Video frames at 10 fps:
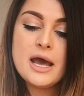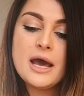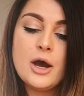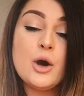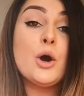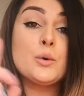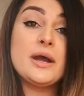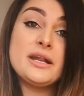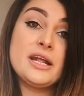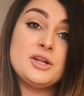Uh, oh,
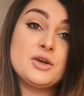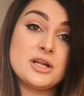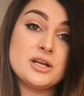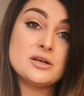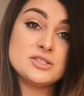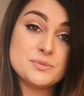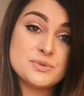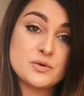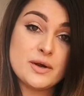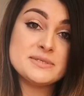and then you can
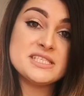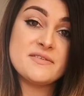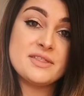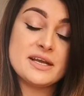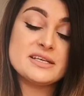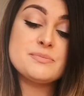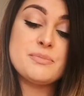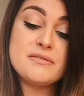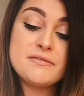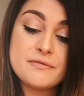unsubscribe seven days
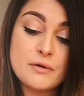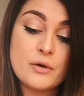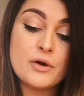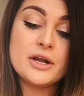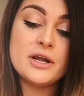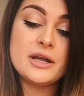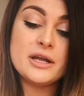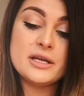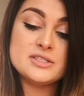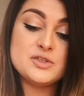before
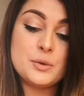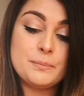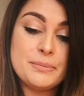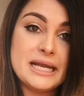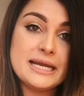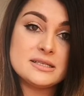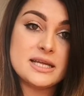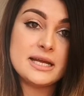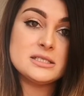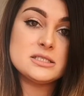is your billing date.